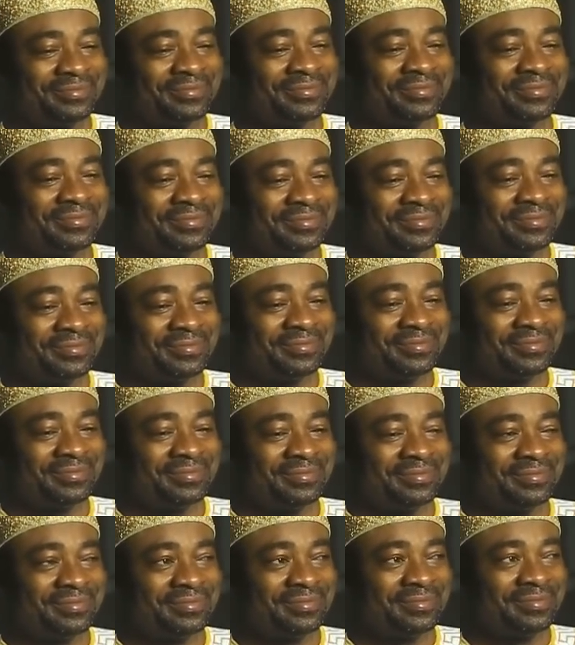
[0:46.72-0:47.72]

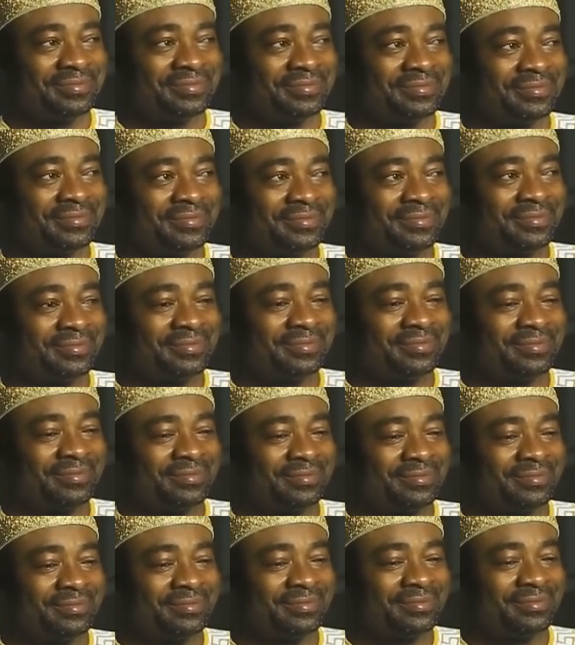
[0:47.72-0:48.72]

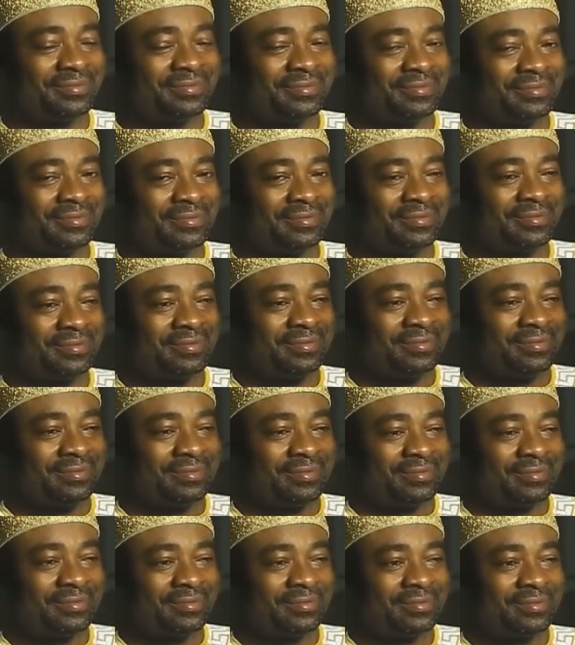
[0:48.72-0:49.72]

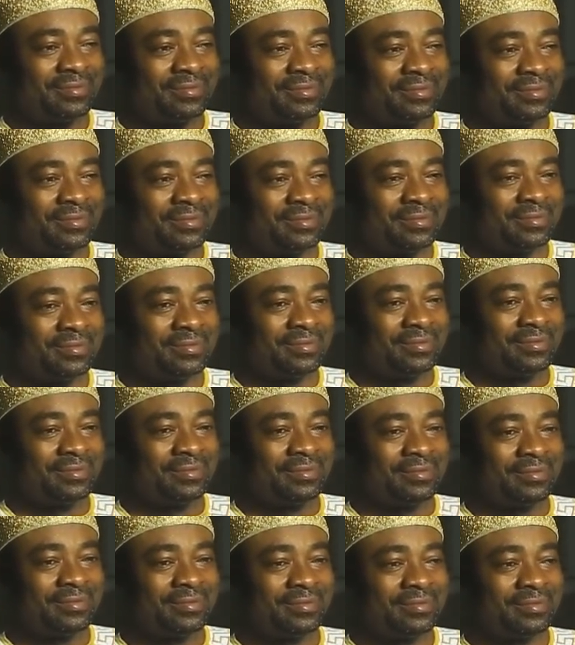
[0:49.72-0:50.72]

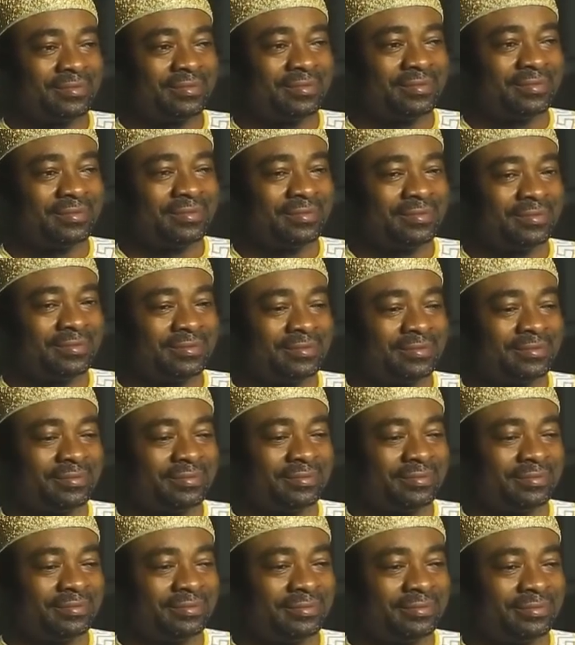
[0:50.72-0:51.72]

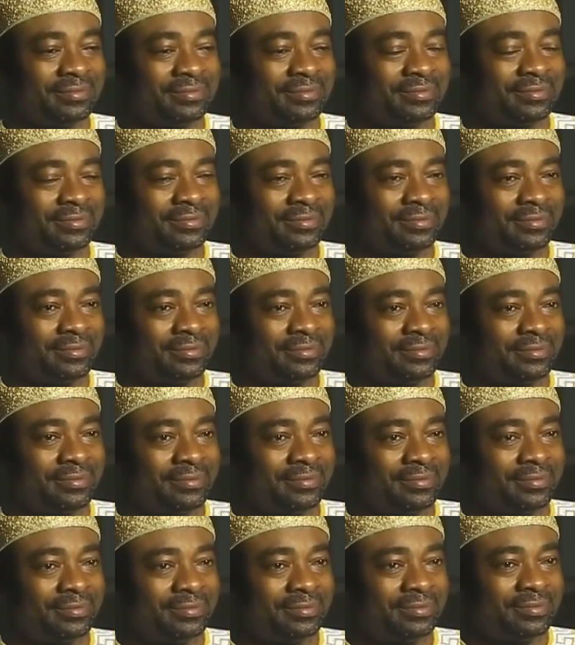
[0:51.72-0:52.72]

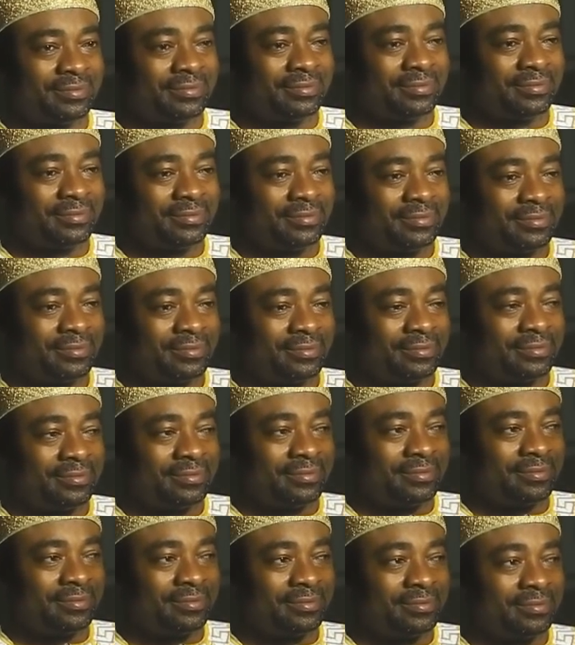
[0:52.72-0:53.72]

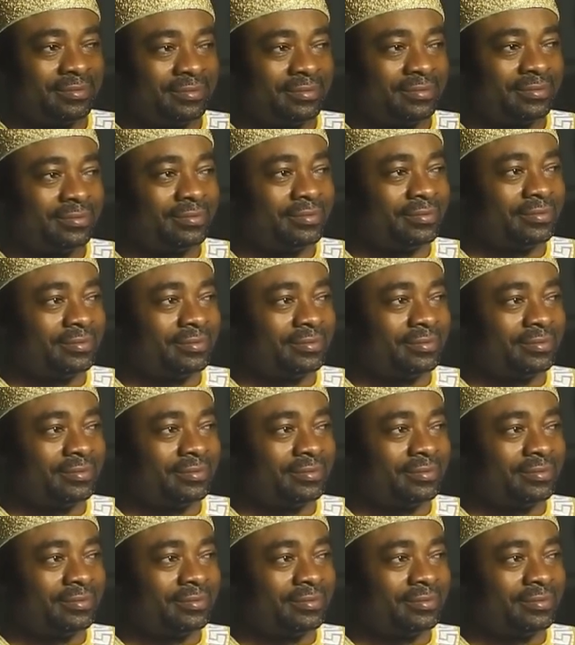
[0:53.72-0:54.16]
The person shown says nothing.